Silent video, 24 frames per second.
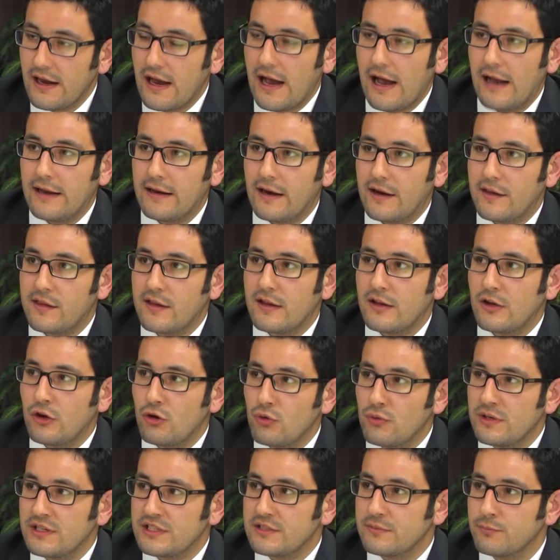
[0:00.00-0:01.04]
And I think
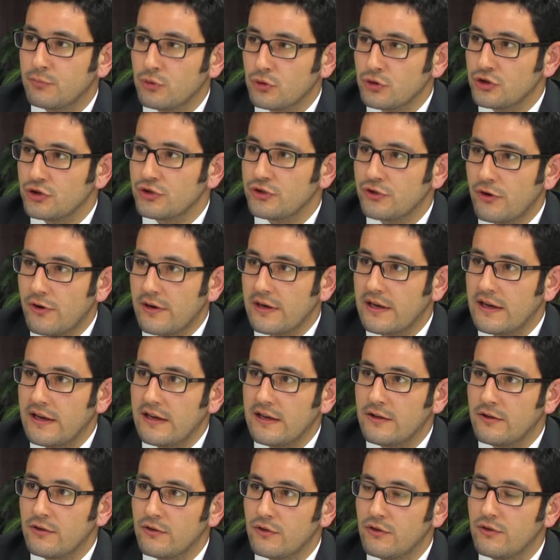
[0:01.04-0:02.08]
U.S. pushed
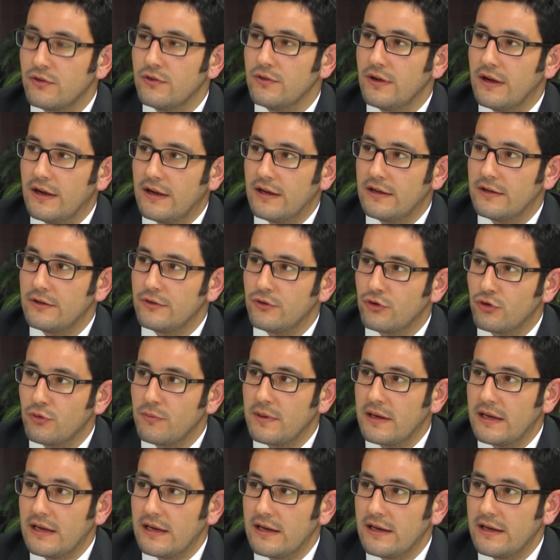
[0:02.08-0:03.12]
Turkey to
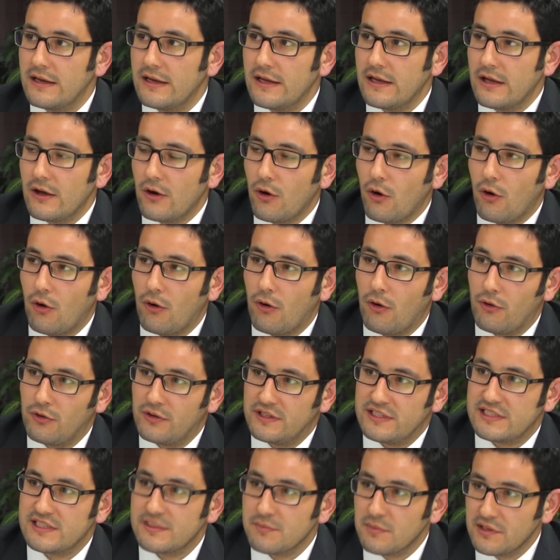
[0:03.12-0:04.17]
be on a
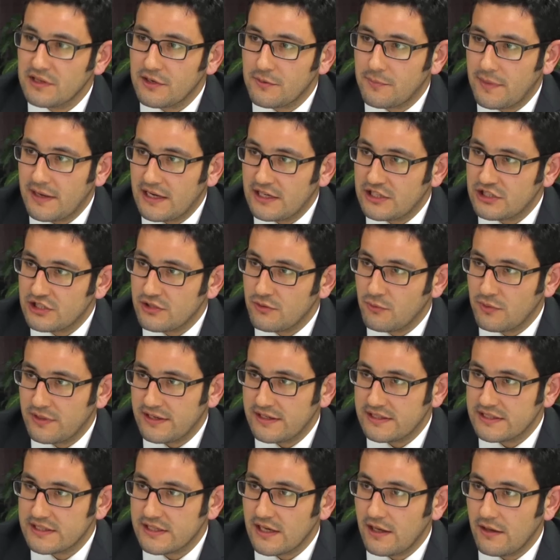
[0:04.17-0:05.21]
similar page with
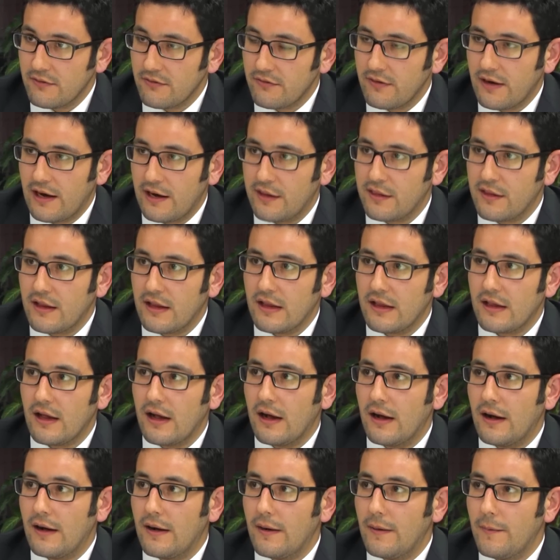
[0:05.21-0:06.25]
itself. I think
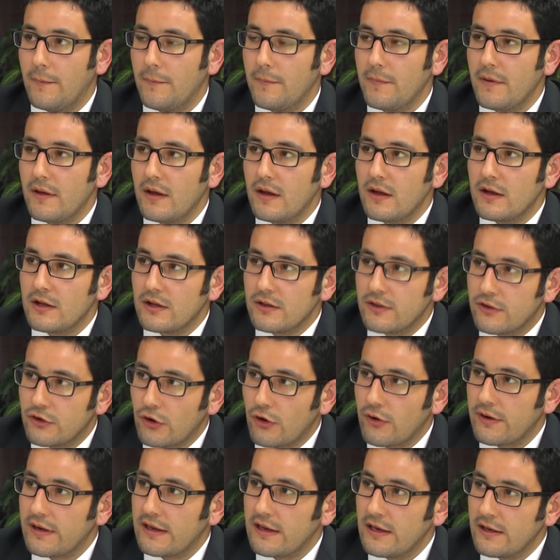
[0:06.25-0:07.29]

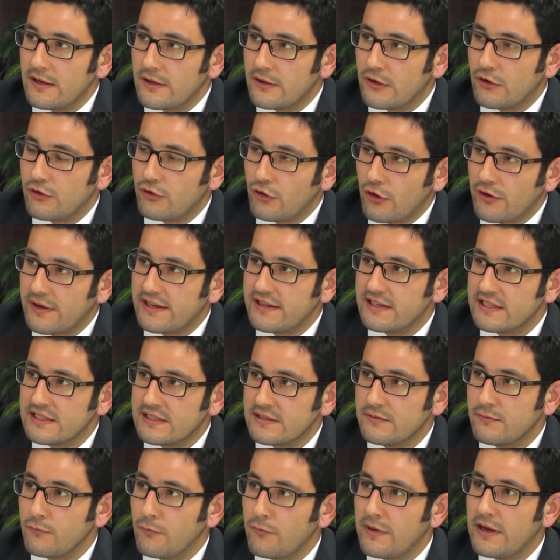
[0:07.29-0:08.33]
Turkey
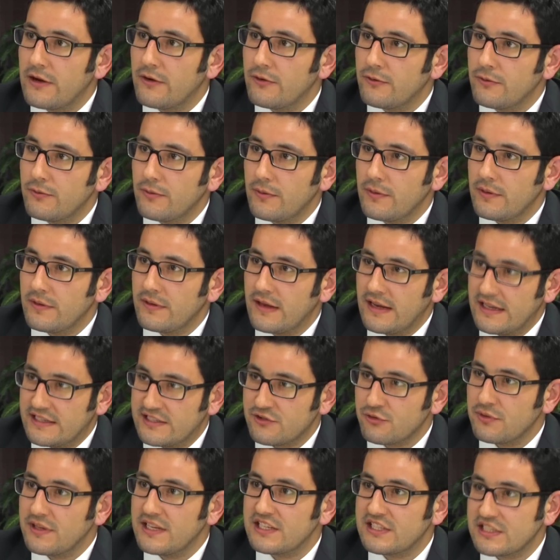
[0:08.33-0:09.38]
doesn't view its
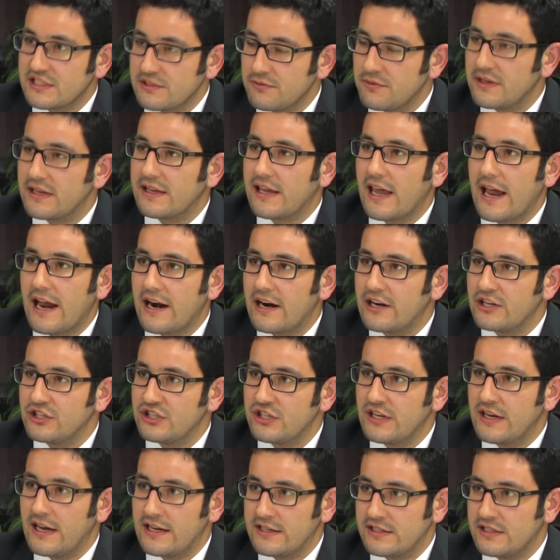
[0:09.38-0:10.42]
relations with
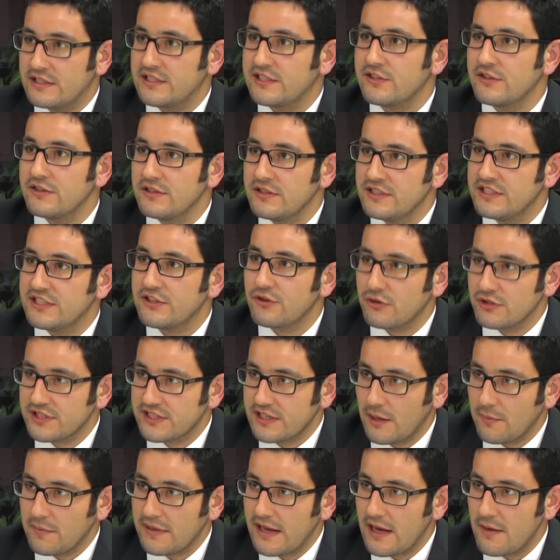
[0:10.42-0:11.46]
KRG as a
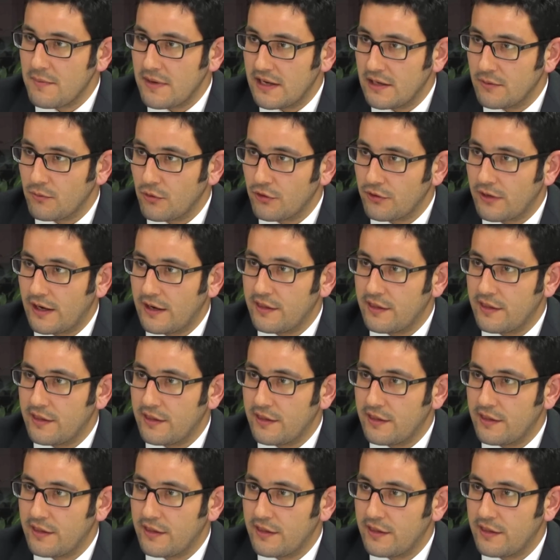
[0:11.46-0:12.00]
zero-sum game anymore.